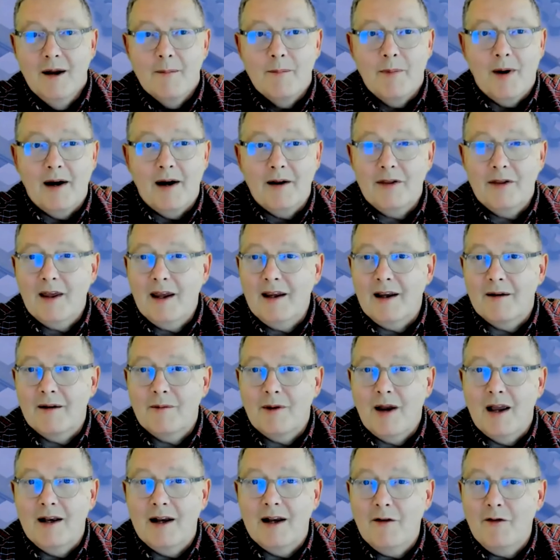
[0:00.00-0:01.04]
But I think
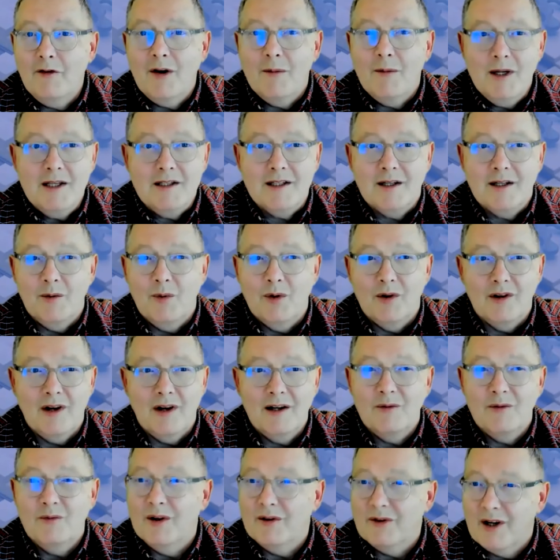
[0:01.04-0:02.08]
in every meeting we'll
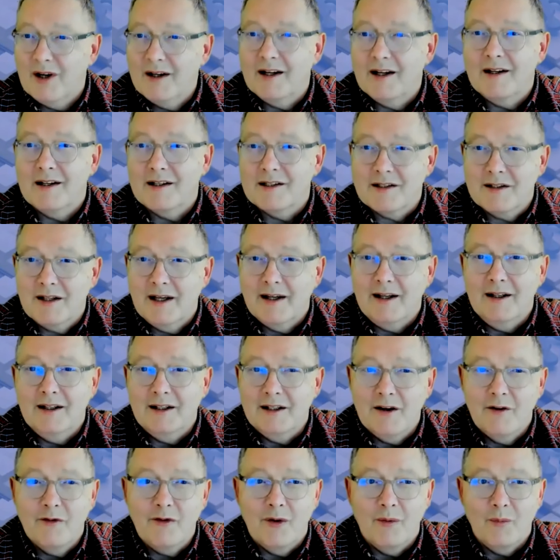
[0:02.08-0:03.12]
run it in a slightly
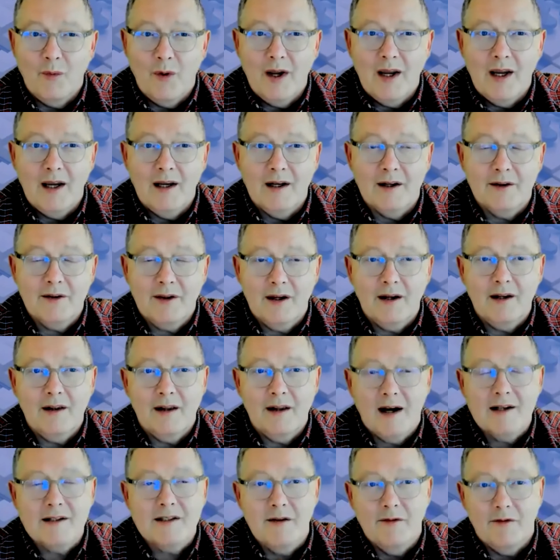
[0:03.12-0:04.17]
different way. And I think
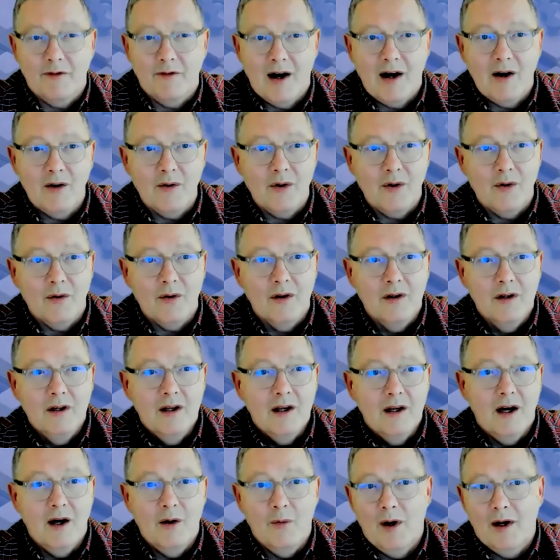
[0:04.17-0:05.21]
that's the value
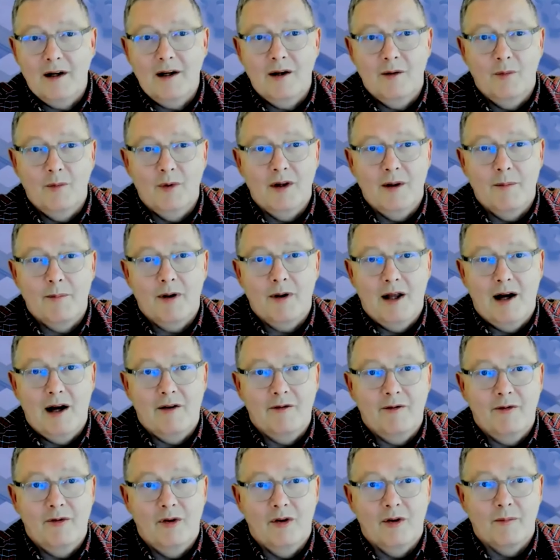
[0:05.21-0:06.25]
of working with a
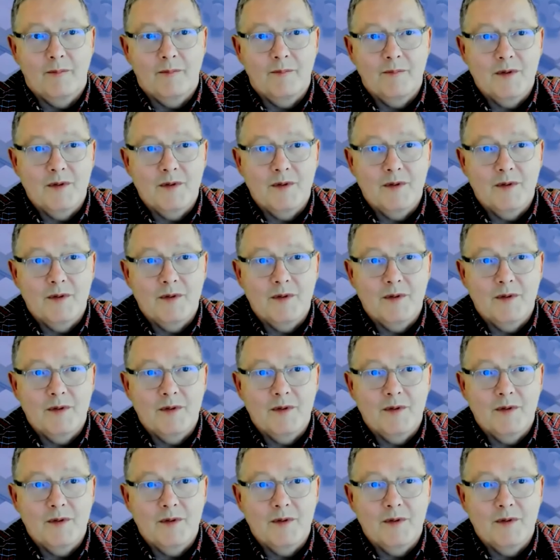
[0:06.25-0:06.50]
platform.